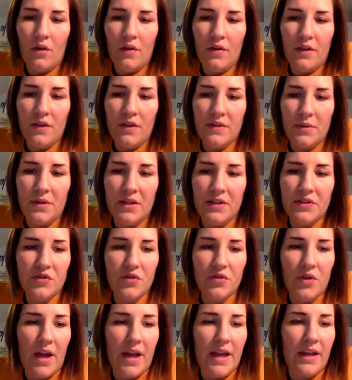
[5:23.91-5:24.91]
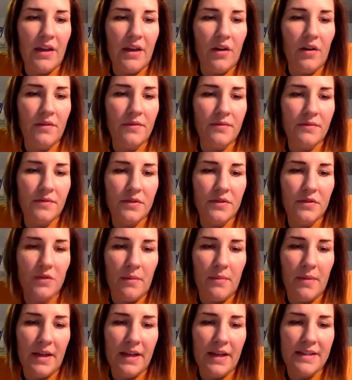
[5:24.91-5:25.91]
This one is triangle, so
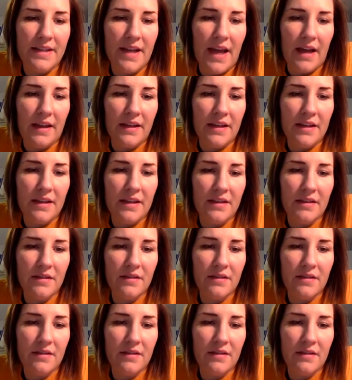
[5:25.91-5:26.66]
I make a tally.